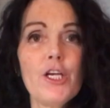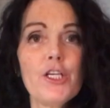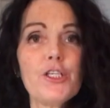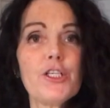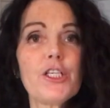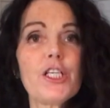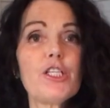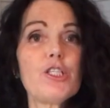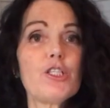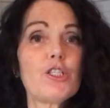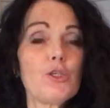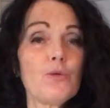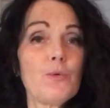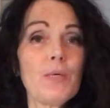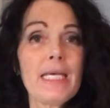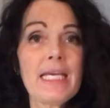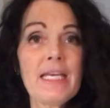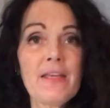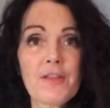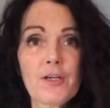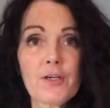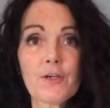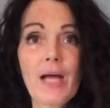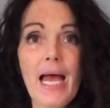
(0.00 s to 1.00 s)
You can do
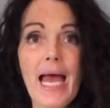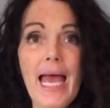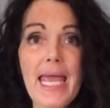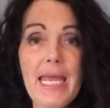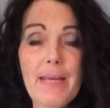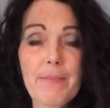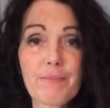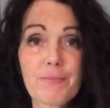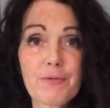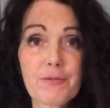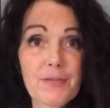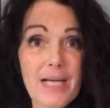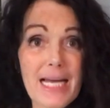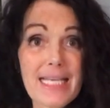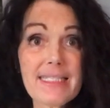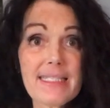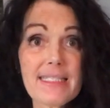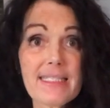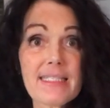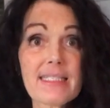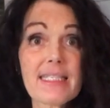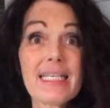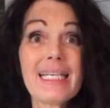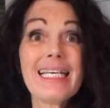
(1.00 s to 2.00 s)
either a
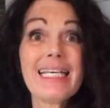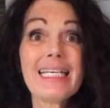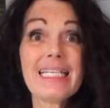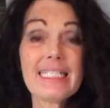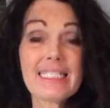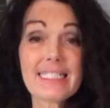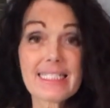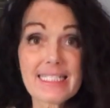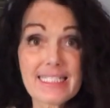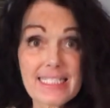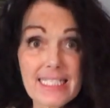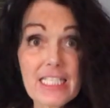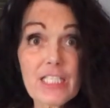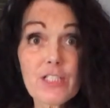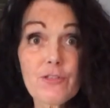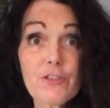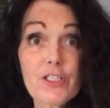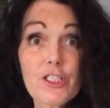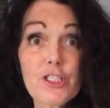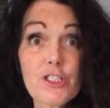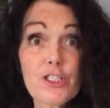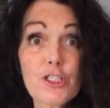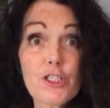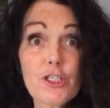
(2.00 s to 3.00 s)
pressed
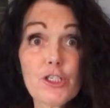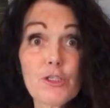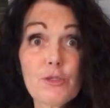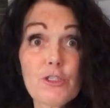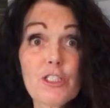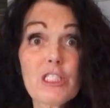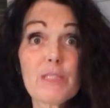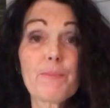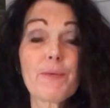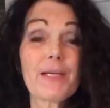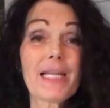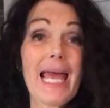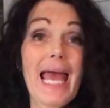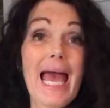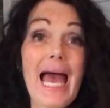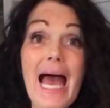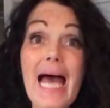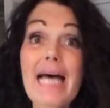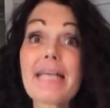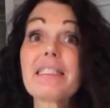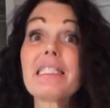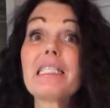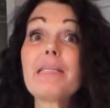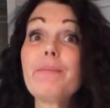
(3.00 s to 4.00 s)
citrus juice, but it
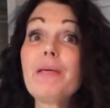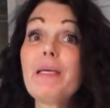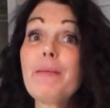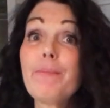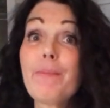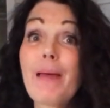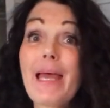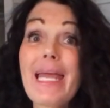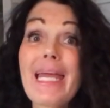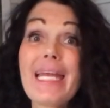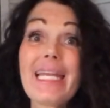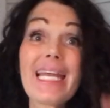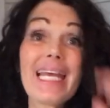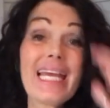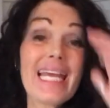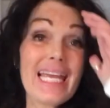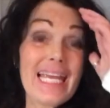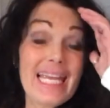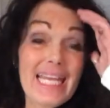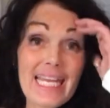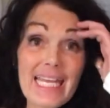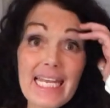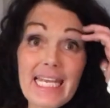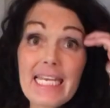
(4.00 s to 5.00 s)
has to be made
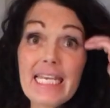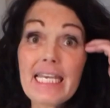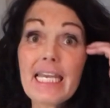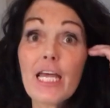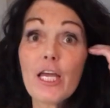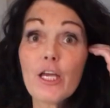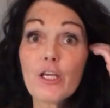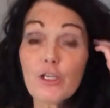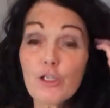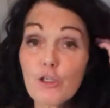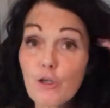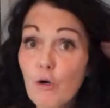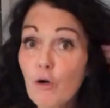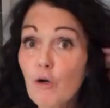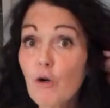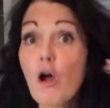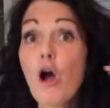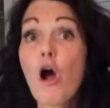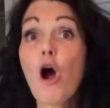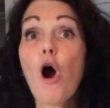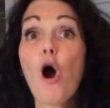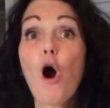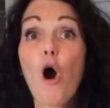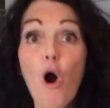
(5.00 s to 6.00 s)
in
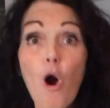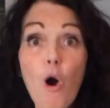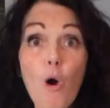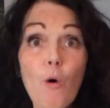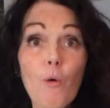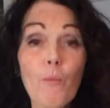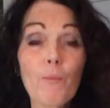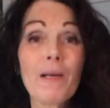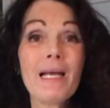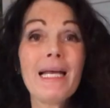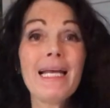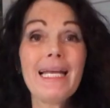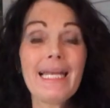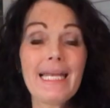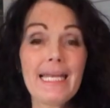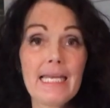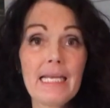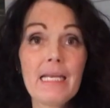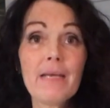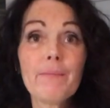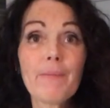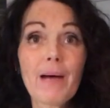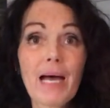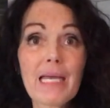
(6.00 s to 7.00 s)
your home.
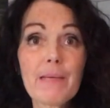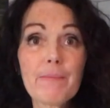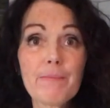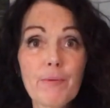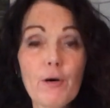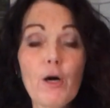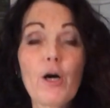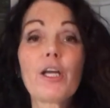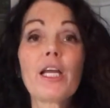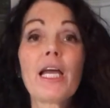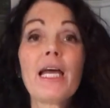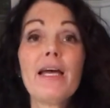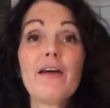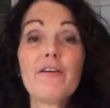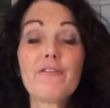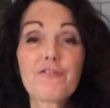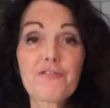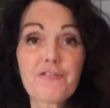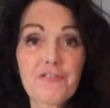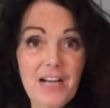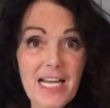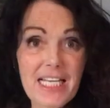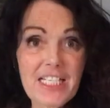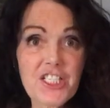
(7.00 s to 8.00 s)
In my book,
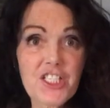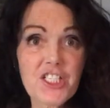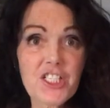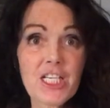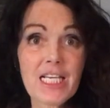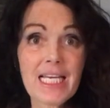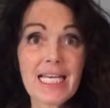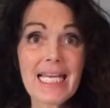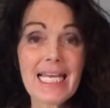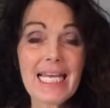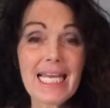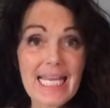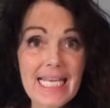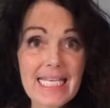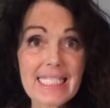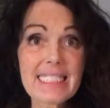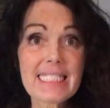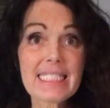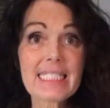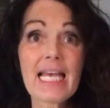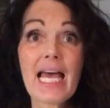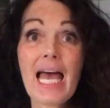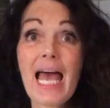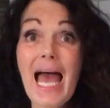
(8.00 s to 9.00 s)
fresh
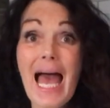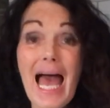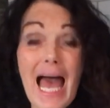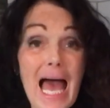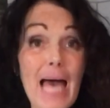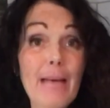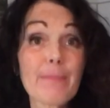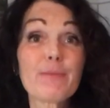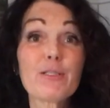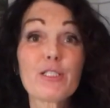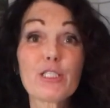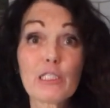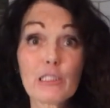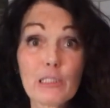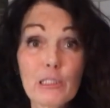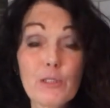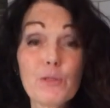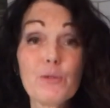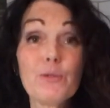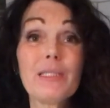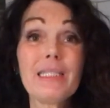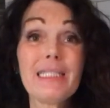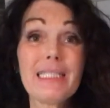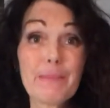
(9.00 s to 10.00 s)
is
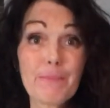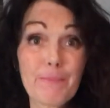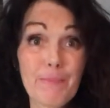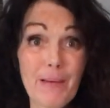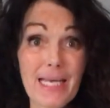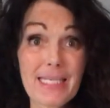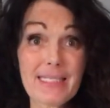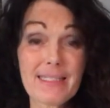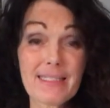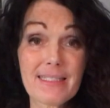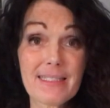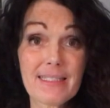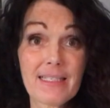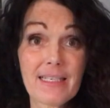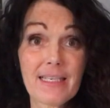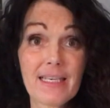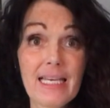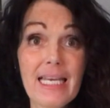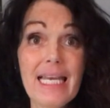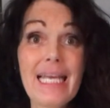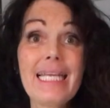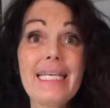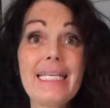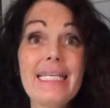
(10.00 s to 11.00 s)
absolutely best.
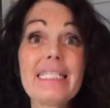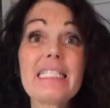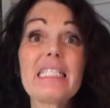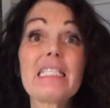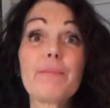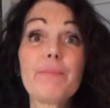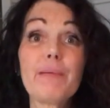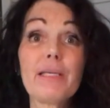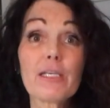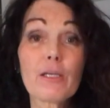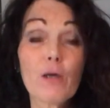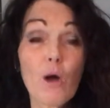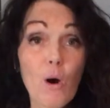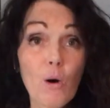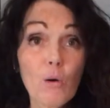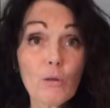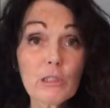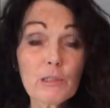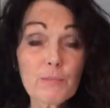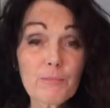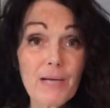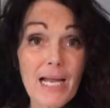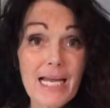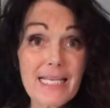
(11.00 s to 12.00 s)
It needs to be
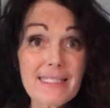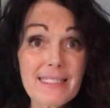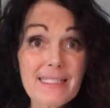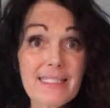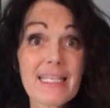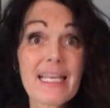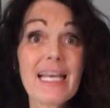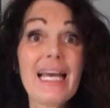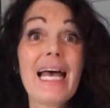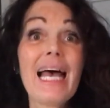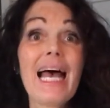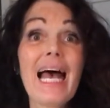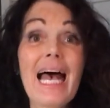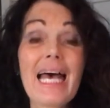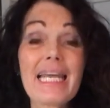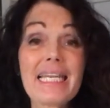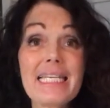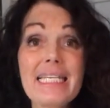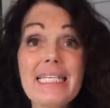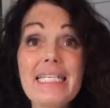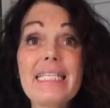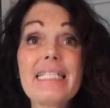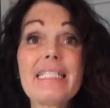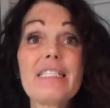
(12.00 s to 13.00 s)
cold pressed
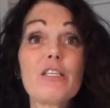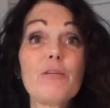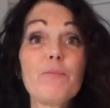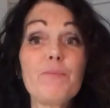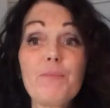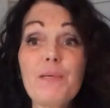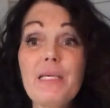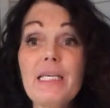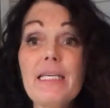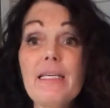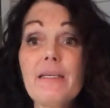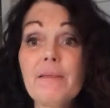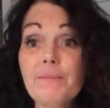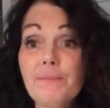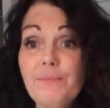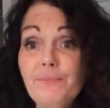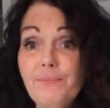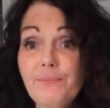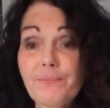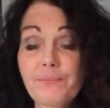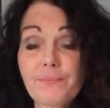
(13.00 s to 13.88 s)
and it needs to be